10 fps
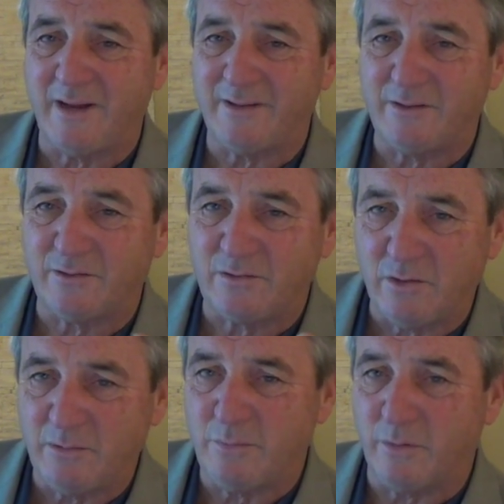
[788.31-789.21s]
and this is
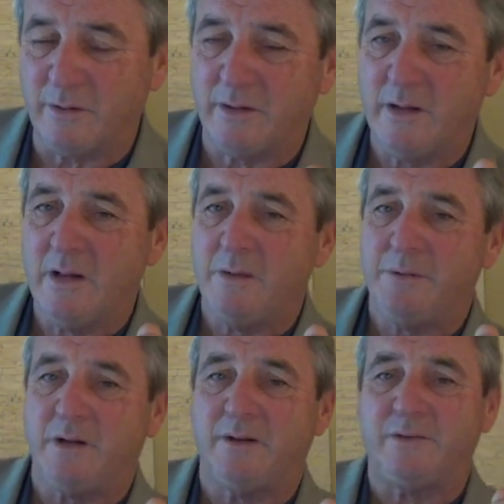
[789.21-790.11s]
so important
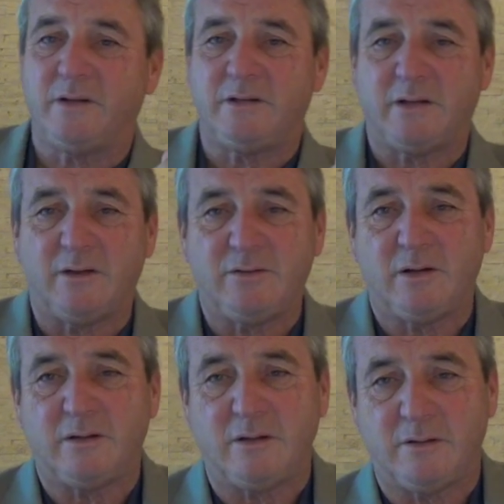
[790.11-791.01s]
because
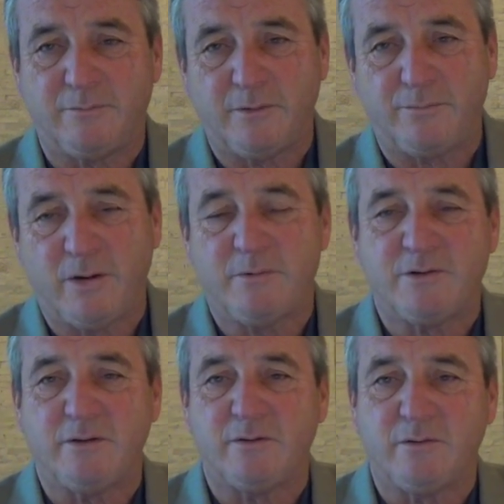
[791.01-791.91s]
the framers
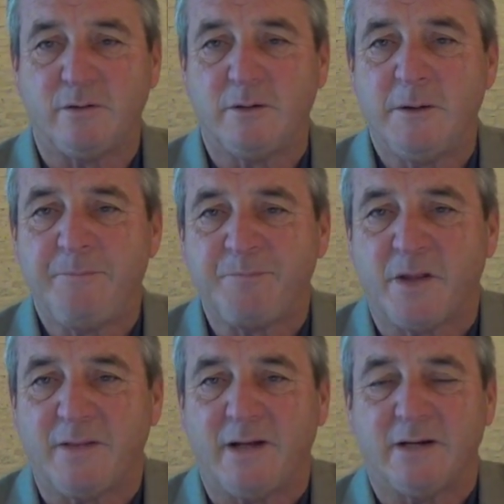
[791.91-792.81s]
understood
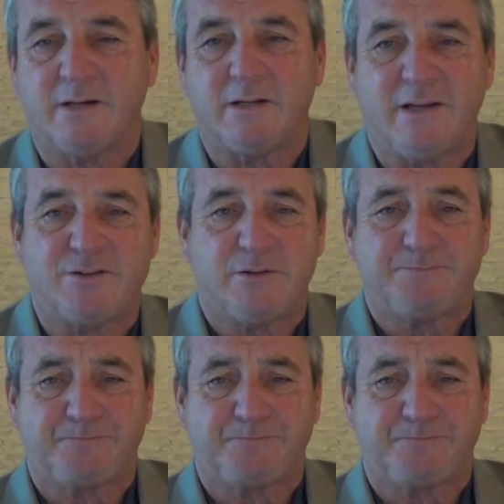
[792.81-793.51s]
that unless